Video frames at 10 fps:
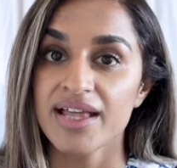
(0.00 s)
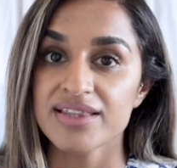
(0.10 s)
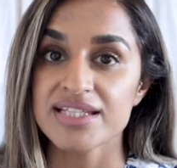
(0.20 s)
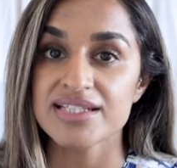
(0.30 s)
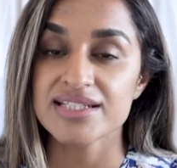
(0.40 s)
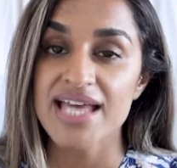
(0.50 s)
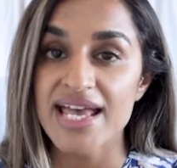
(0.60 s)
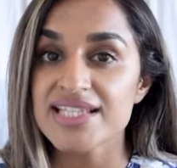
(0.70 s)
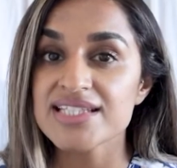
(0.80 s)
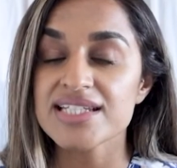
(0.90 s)
The
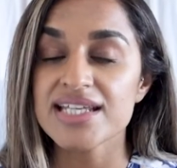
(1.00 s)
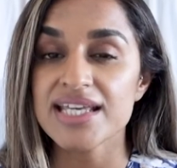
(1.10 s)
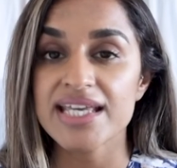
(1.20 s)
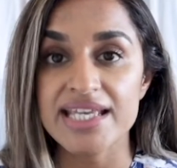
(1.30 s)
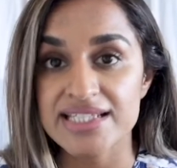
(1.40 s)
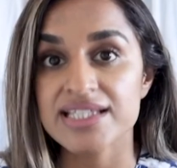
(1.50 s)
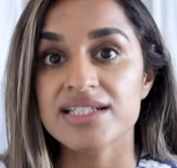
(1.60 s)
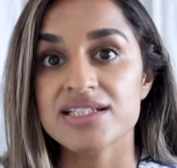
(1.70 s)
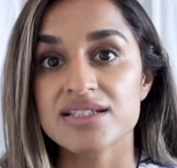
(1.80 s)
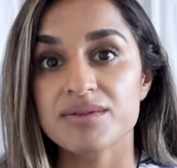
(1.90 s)
test
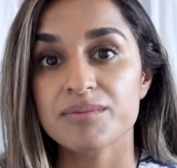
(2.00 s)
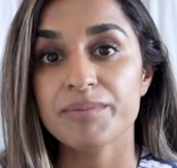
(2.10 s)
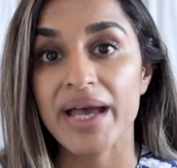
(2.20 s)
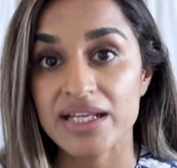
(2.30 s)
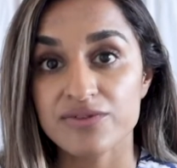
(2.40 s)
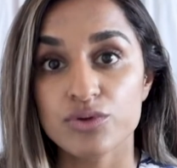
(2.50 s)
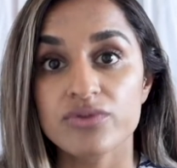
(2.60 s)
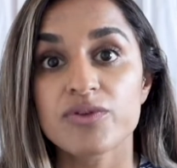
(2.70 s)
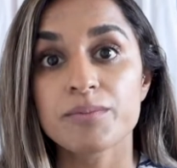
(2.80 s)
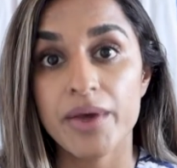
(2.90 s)
isn't painful
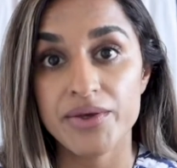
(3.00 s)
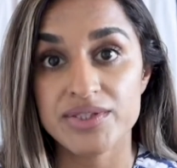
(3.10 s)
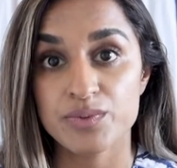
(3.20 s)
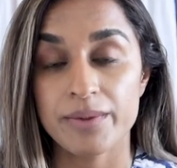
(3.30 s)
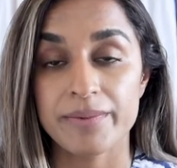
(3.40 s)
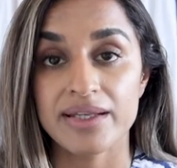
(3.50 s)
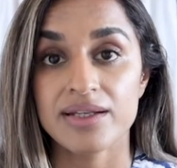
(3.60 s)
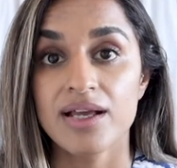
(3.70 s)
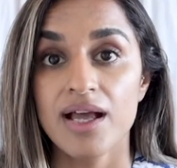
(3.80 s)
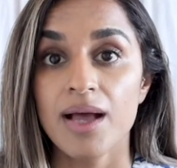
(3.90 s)
for most
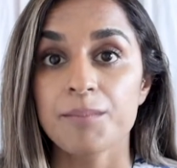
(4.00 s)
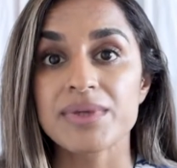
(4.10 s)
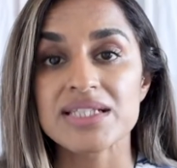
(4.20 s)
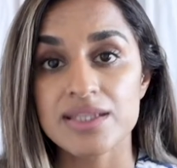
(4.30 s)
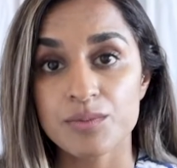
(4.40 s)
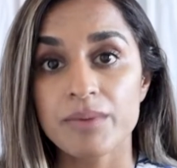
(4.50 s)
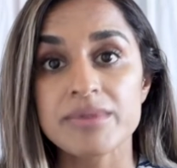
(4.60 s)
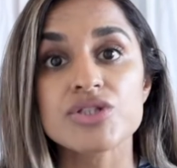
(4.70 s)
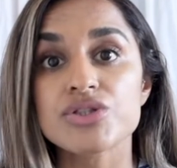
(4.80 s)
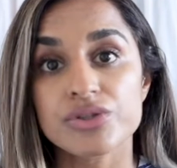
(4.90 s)
women, but some
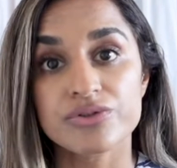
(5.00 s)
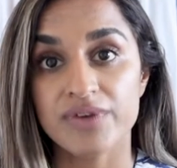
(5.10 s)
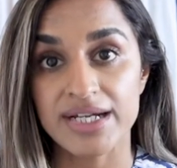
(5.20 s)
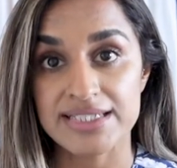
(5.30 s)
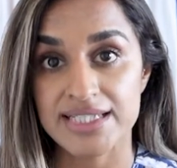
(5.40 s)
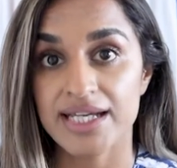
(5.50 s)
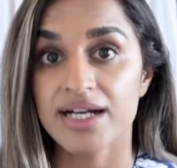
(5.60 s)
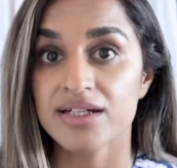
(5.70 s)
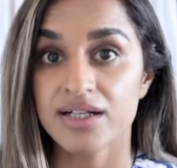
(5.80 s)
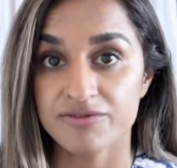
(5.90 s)
women do find it
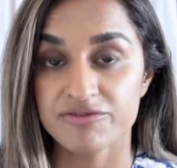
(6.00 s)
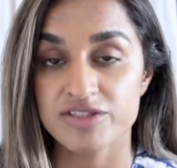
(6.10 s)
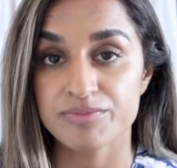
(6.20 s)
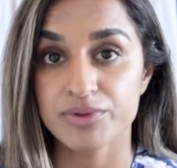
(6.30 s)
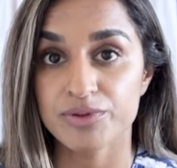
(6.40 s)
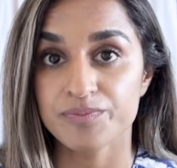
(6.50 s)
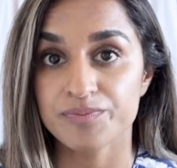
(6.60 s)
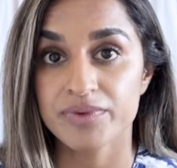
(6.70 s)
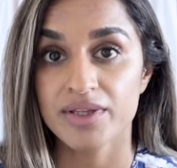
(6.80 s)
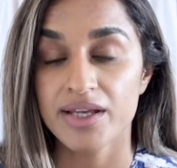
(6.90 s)
uncomfortable.
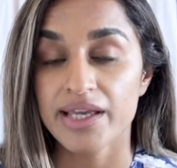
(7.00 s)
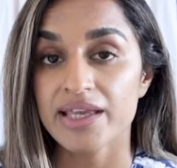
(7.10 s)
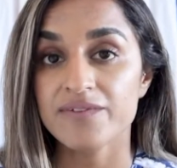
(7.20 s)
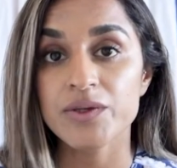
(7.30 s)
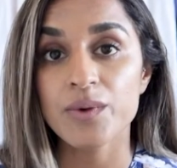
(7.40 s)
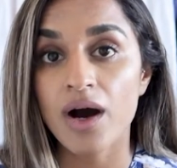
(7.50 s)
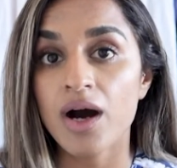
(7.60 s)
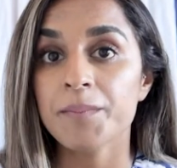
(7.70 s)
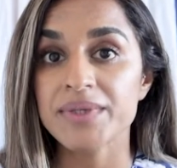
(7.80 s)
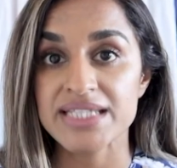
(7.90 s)
If you
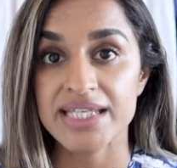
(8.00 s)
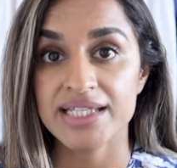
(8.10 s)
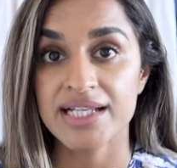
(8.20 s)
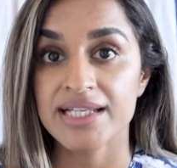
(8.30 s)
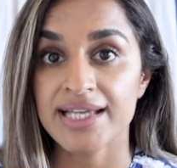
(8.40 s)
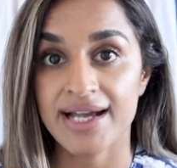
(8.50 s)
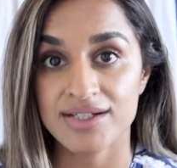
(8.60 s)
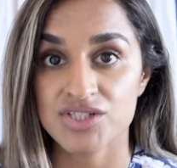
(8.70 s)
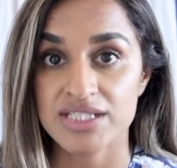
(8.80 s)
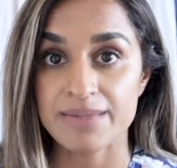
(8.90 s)
are particularly
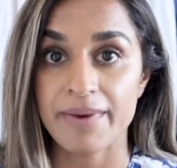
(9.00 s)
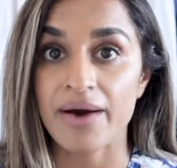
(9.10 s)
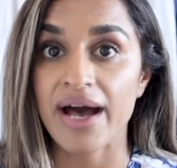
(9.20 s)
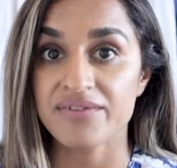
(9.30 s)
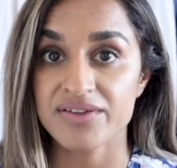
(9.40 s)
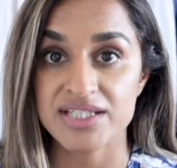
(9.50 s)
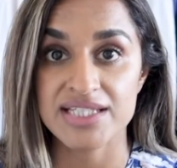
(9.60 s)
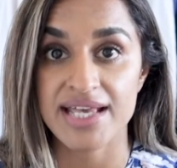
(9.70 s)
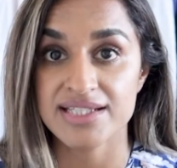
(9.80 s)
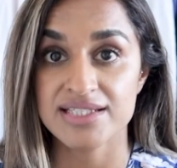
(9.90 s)
anxious about having the
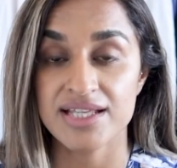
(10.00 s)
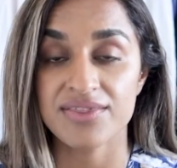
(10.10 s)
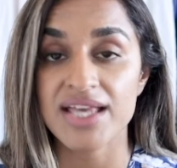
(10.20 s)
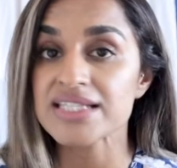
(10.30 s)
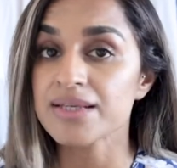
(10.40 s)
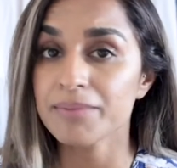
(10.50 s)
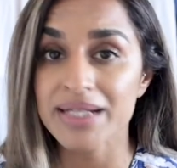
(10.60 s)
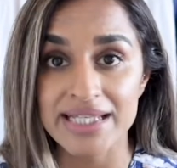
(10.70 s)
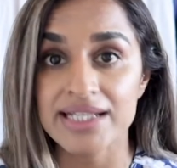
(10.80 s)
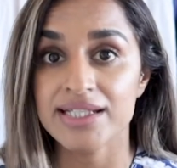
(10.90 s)
test done, that's
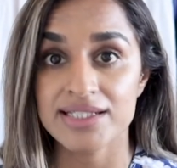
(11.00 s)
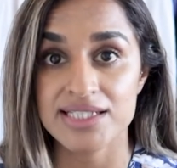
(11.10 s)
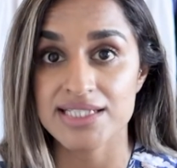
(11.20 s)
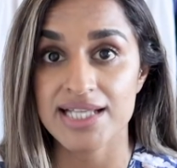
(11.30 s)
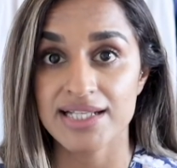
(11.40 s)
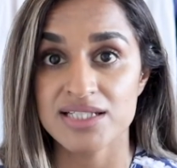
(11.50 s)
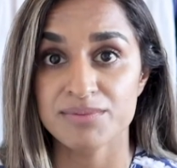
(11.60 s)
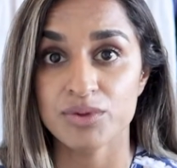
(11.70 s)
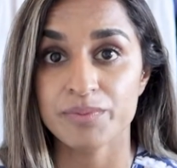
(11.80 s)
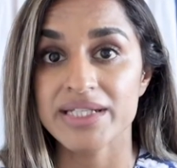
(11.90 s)
completely
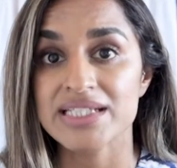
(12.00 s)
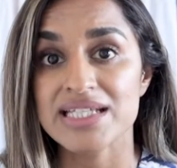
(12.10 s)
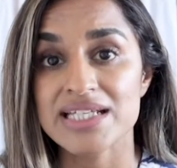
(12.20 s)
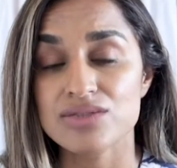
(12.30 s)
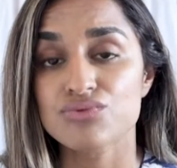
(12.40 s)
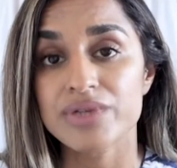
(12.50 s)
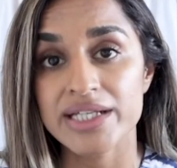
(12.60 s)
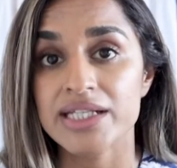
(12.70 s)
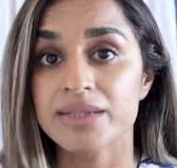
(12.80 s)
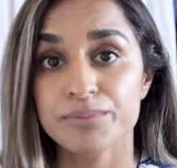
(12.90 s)
understandable, but it is
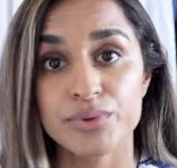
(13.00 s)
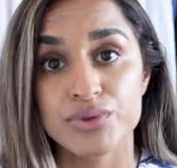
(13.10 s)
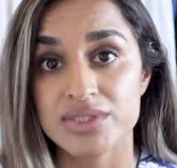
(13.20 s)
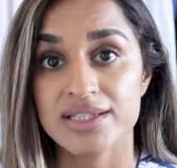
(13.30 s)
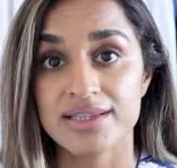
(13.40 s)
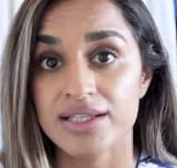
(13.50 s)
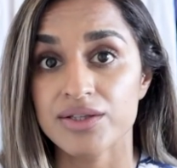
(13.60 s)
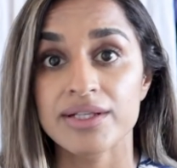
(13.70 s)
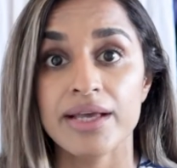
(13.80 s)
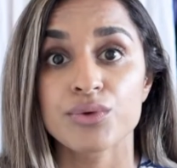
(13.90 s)
really important that
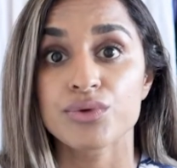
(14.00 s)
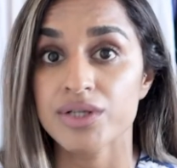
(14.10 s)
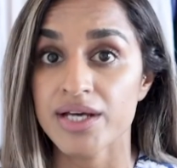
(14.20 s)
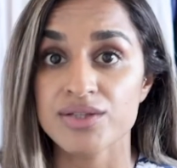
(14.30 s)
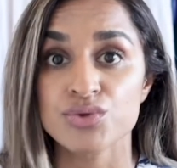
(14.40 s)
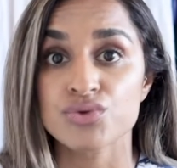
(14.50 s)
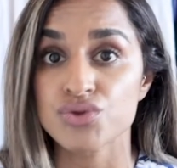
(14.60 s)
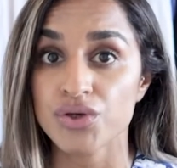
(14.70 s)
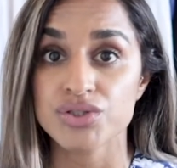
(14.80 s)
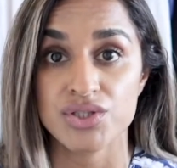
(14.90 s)
you let your nurse or
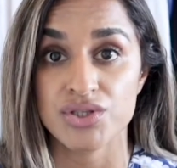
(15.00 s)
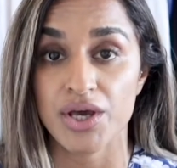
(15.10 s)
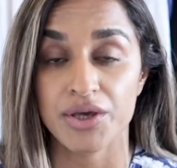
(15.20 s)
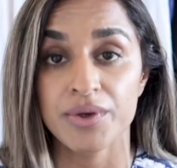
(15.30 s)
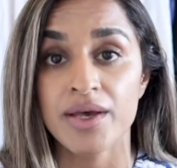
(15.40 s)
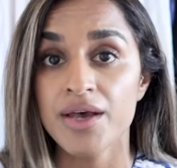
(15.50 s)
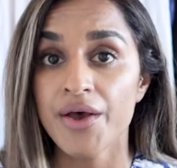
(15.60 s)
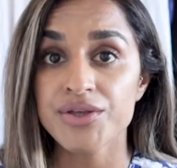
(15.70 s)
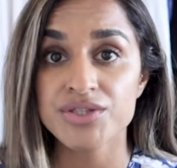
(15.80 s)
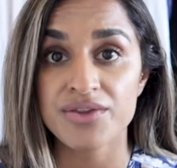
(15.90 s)
doctor know
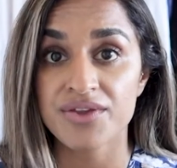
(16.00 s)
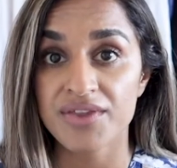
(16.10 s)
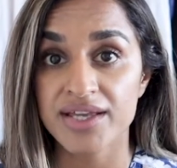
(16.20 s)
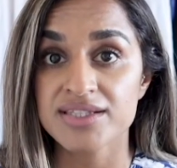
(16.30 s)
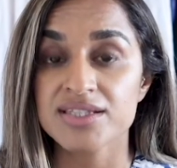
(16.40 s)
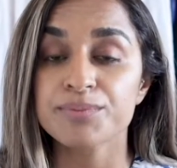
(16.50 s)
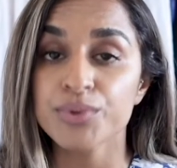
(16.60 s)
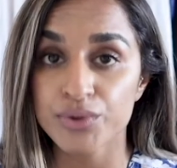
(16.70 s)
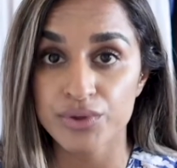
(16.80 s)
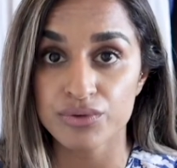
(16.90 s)
so that they can
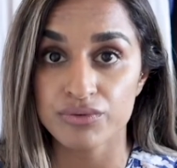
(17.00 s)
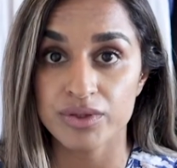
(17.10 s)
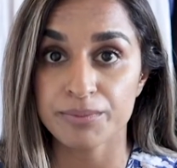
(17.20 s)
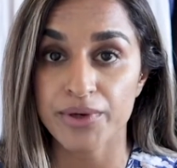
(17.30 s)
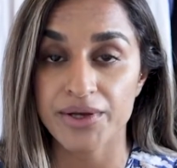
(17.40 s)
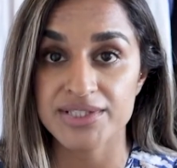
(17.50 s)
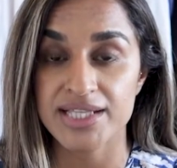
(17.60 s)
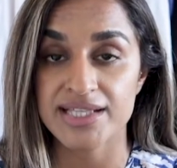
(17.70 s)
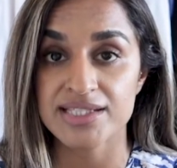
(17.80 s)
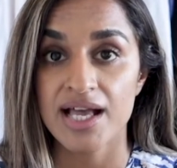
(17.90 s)
support you through the
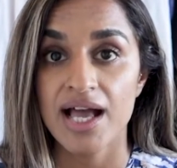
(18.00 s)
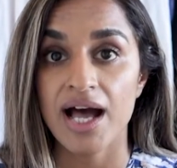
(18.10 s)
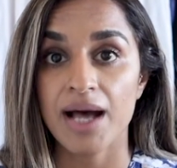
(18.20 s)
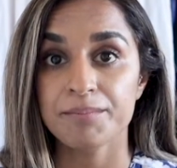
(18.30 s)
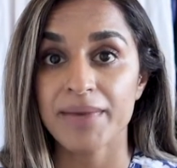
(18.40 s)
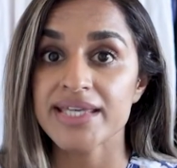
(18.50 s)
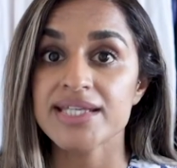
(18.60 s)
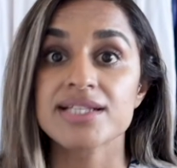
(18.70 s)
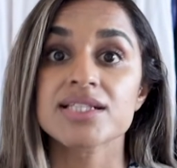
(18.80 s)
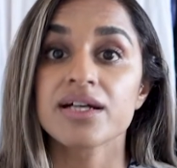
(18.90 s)
process and make
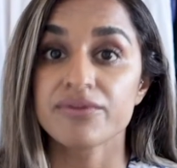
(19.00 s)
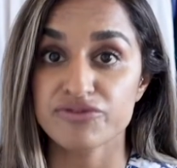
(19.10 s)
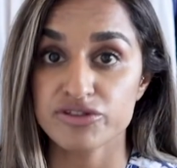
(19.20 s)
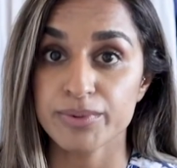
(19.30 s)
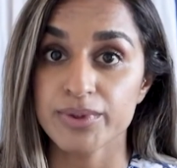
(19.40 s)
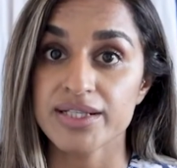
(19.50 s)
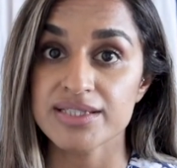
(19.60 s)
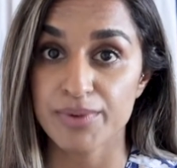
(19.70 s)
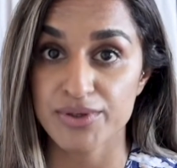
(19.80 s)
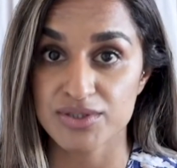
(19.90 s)
it as comfortable
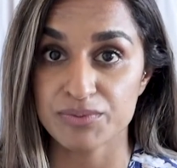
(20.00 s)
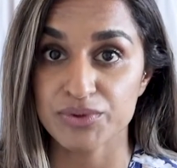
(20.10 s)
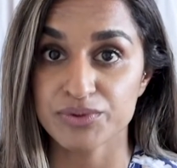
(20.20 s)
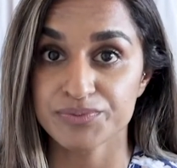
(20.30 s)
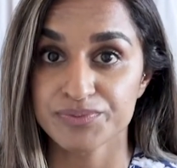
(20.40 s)
as possible.